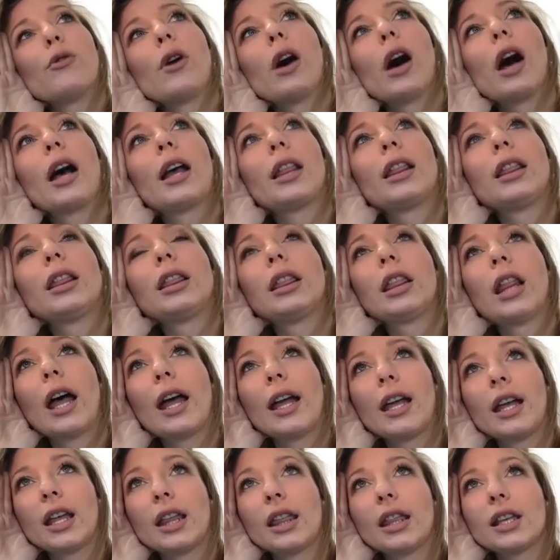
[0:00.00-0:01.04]
I
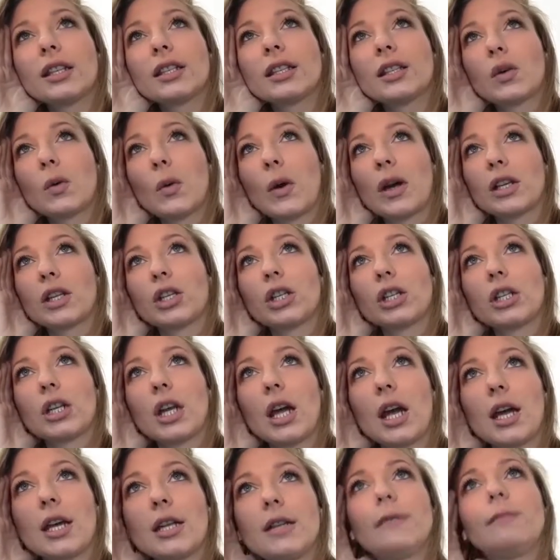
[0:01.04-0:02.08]
like this
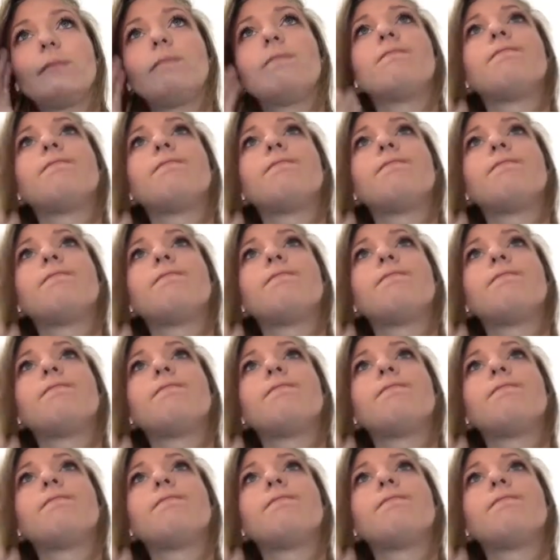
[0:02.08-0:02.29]
question.